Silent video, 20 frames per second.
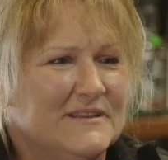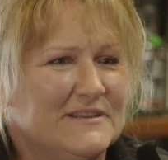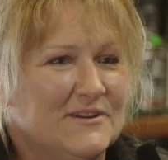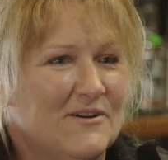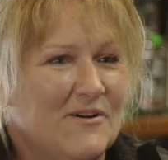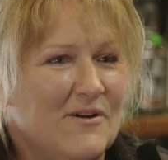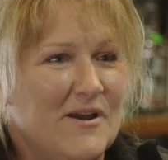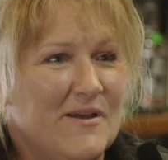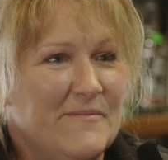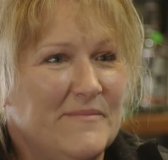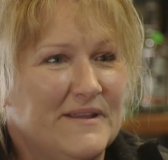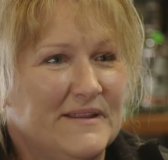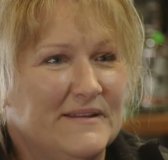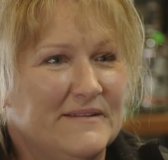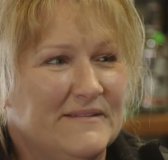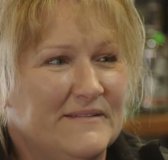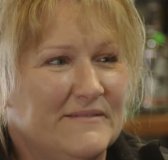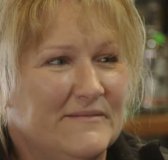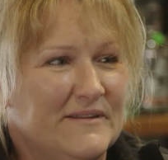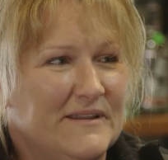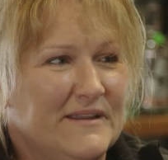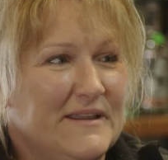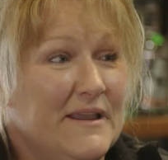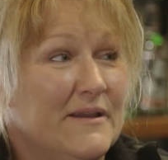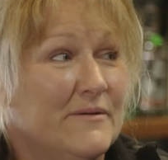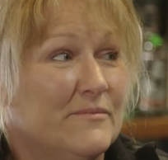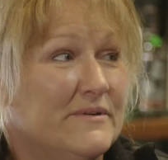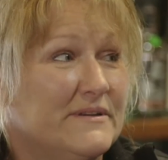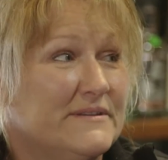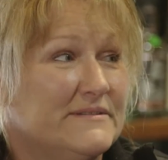the time, and
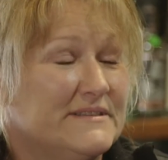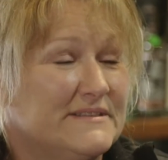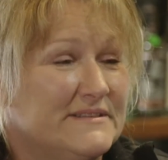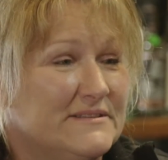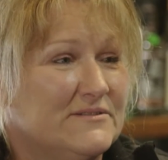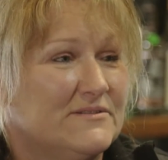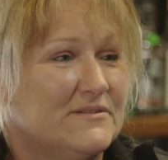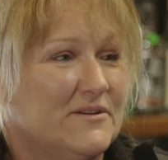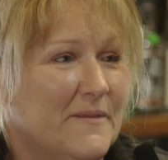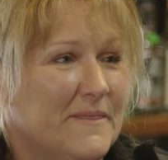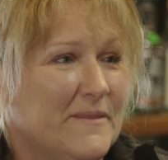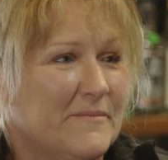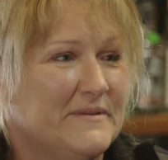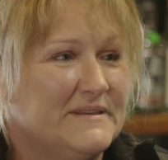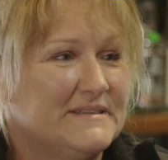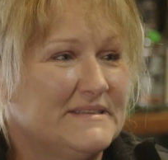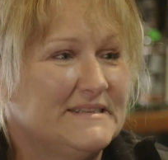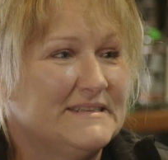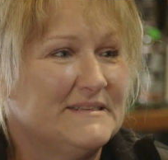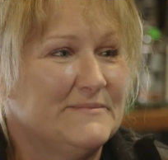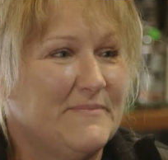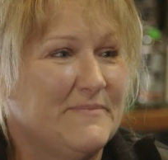yeah, we got the business